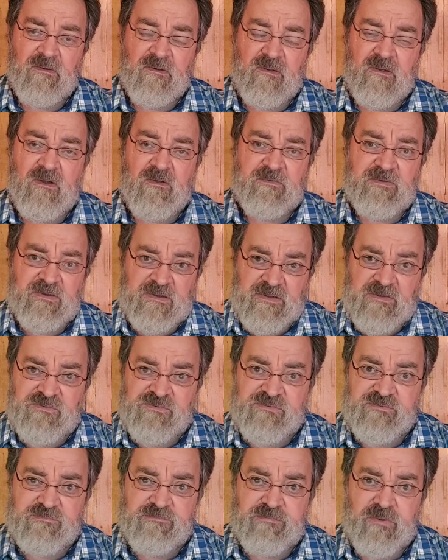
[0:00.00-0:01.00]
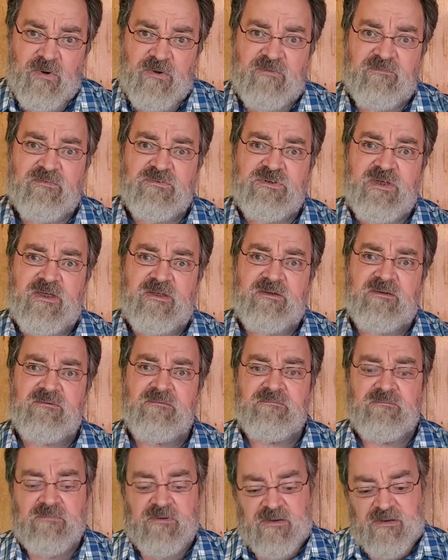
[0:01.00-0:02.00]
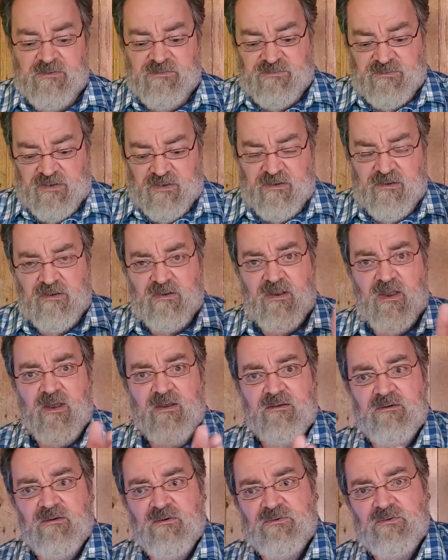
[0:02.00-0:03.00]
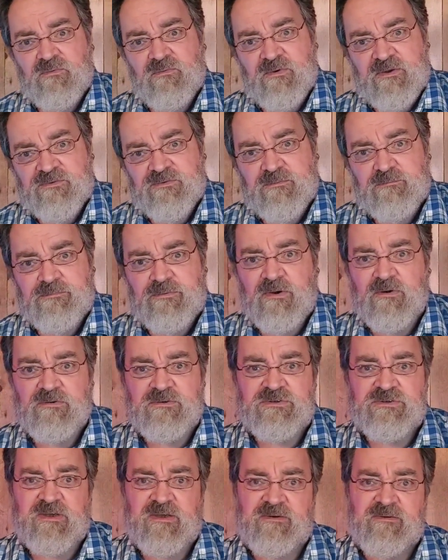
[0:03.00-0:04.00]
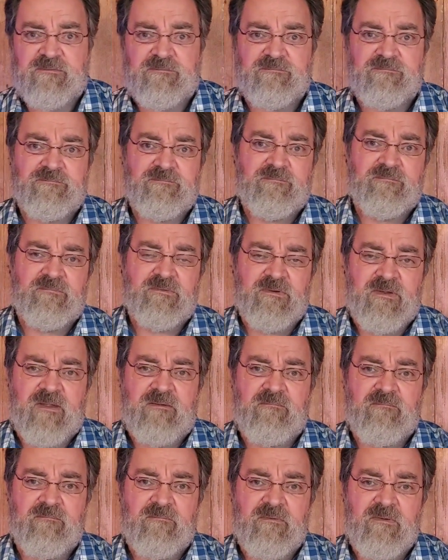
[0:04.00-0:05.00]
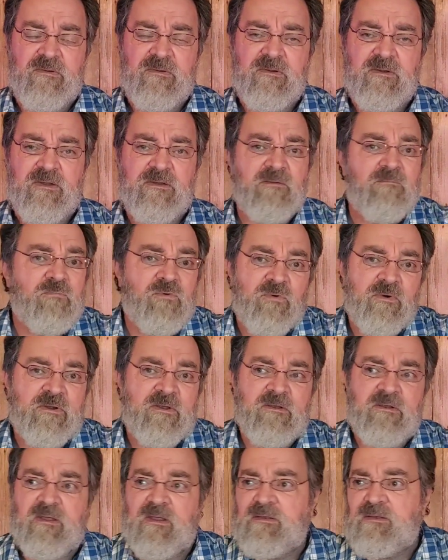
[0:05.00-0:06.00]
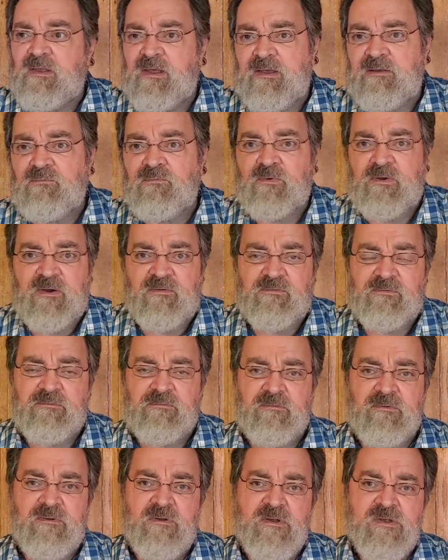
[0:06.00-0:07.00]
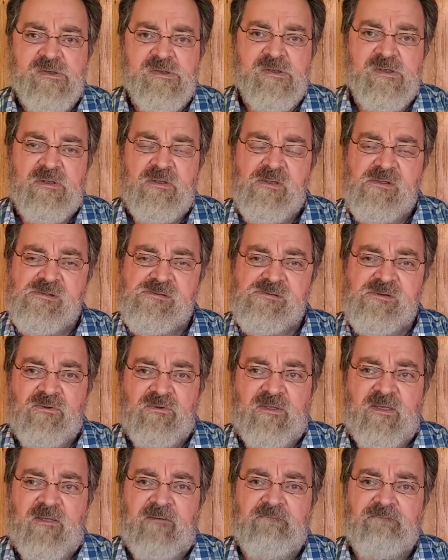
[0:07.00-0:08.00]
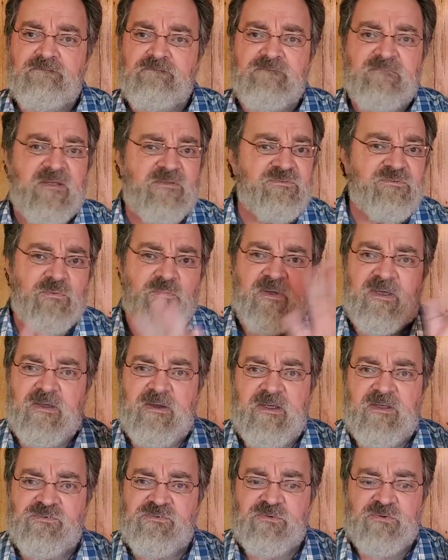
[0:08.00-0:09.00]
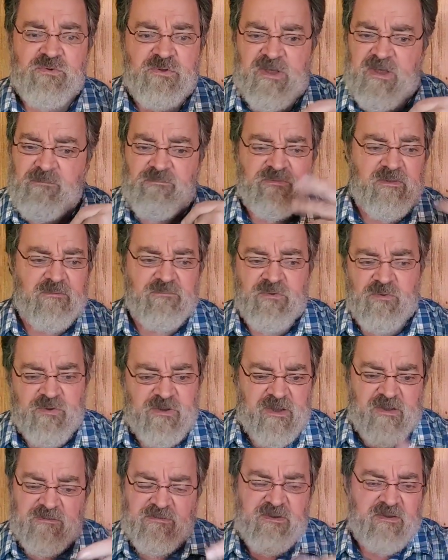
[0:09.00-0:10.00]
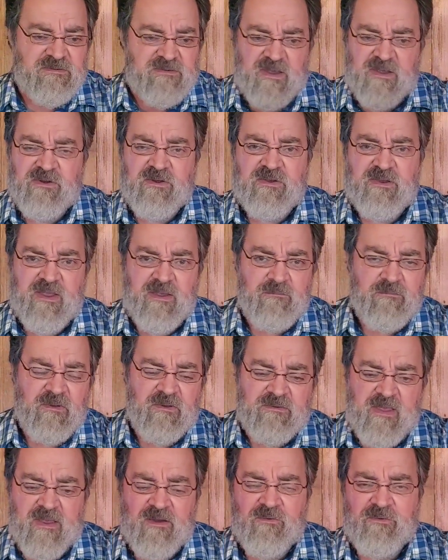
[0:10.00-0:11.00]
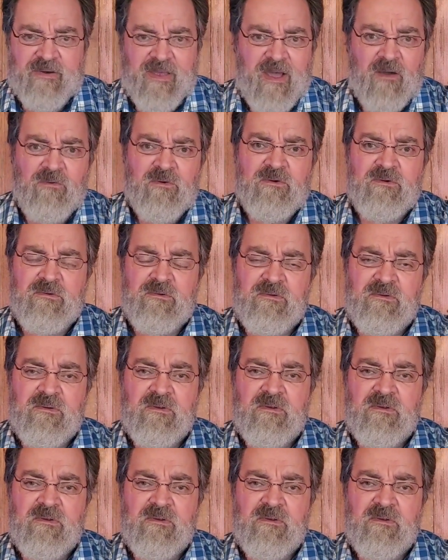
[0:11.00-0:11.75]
on the east part of China, it's 10 o'clock on the western part of China, okay? In the morning, at night, whatever. Okay, that's the way it is. You can't dictate a name, a day, or an hour.